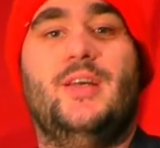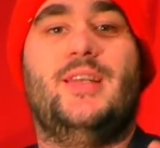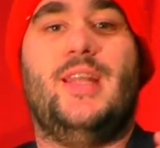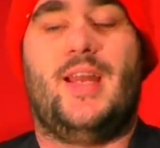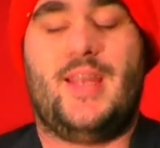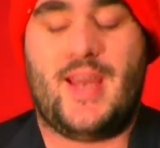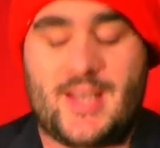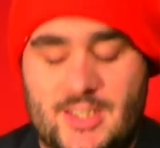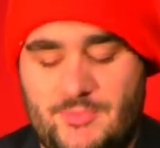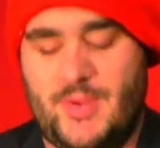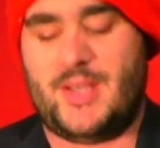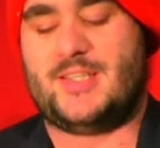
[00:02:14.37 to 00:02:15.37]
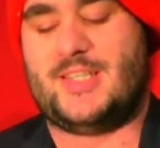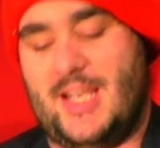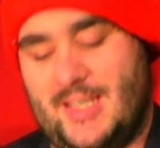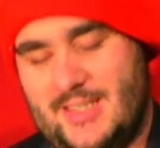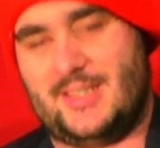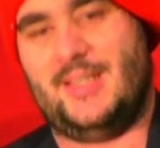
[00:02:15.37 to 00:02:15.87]
Now, yes, it's
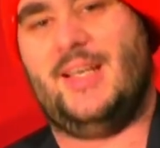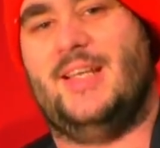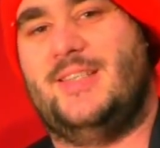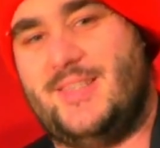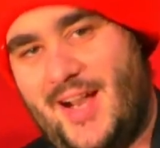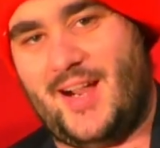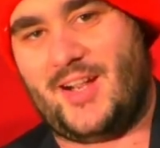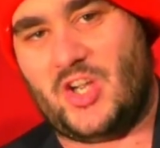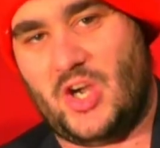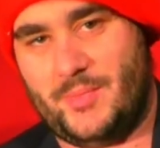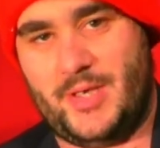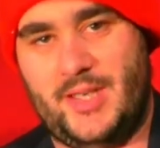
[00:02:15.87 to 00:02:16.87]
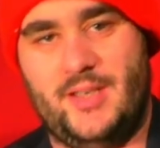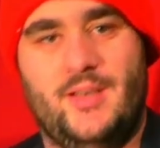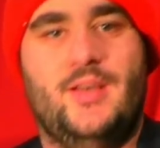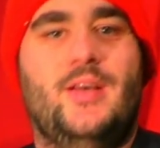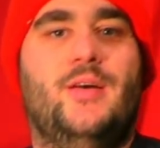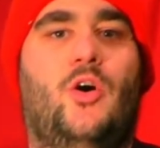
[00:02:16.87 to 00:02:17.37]
technically a dark comedy,
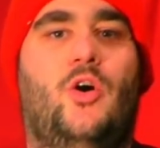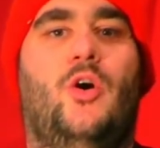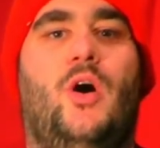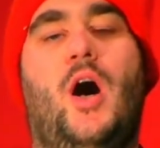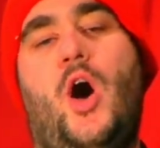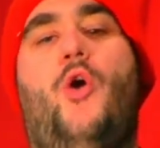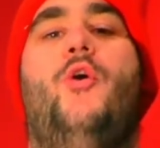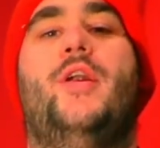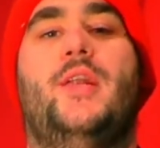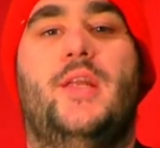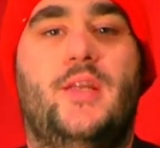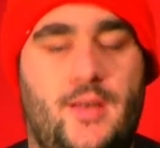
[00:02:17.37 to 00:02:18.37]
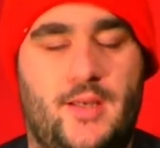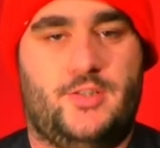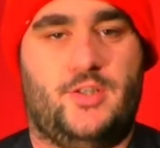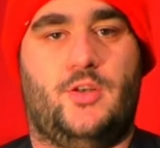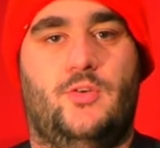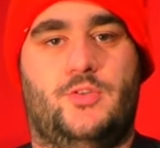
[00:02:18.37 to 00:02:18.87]
or a horror-y, as
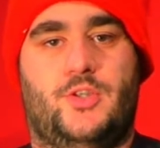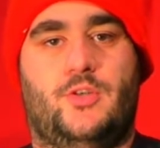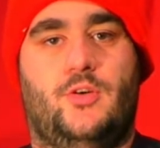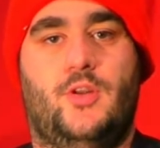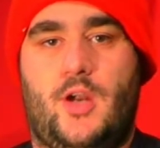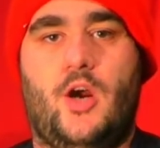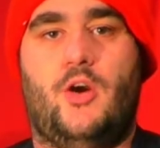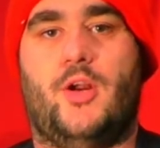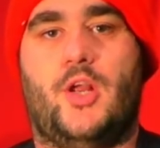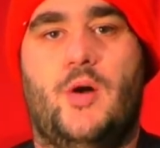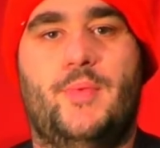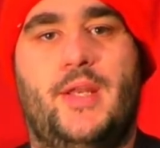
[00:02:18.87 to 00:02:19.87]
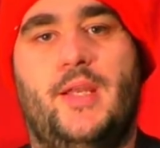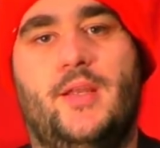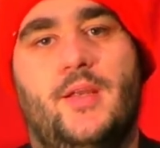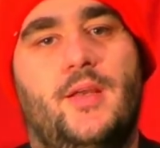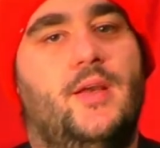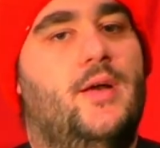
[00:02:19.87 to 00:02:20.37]
you can also call it, a horror comedy,
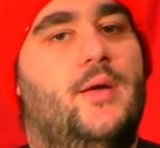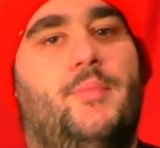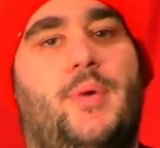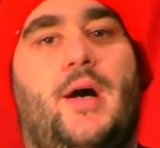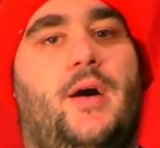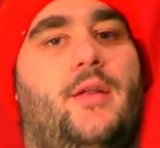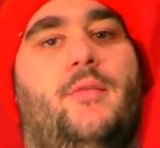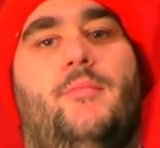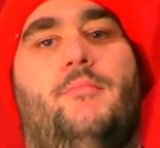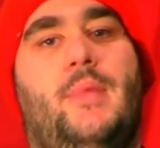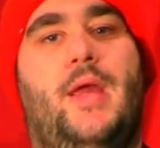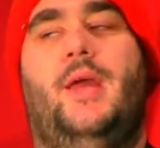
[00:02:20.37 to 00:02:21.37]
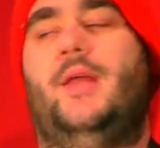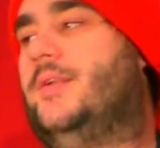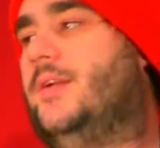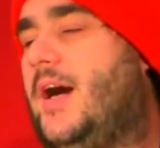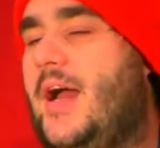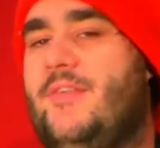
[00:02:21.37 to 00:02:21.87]
but
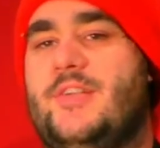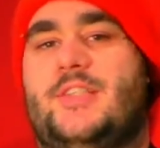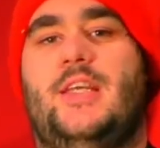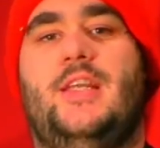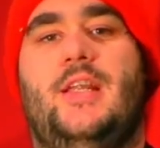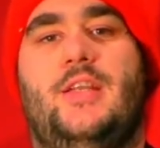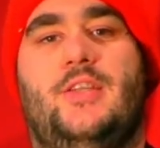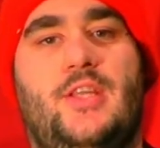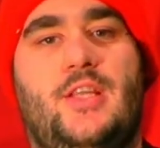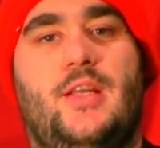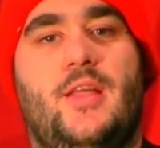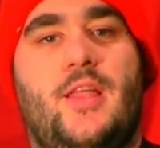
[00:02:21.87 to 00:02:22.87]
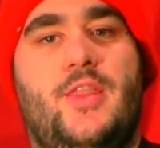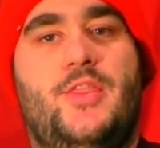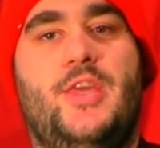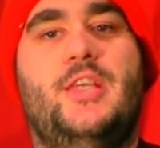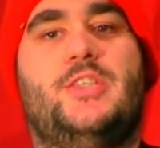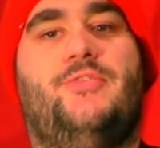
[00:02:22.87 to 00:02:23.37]
man, I haven't seen anything
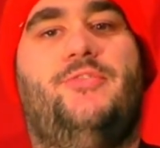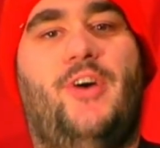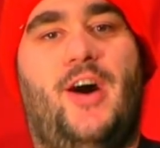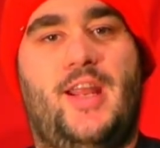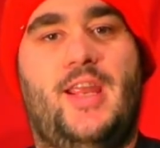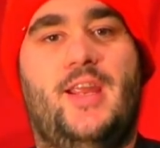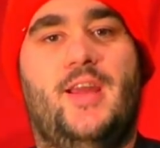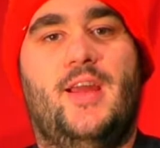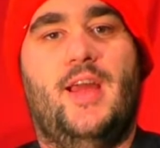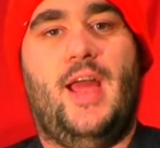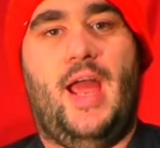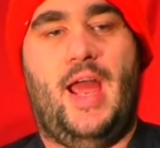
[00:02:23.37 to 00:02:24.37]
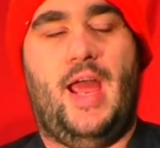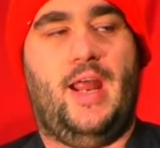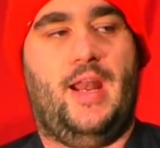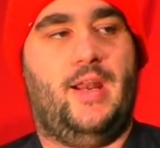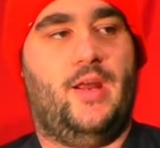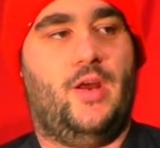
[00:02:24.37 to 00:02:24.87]
this funny
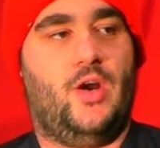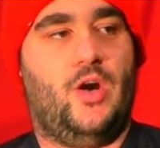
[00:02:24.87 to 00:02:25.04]
and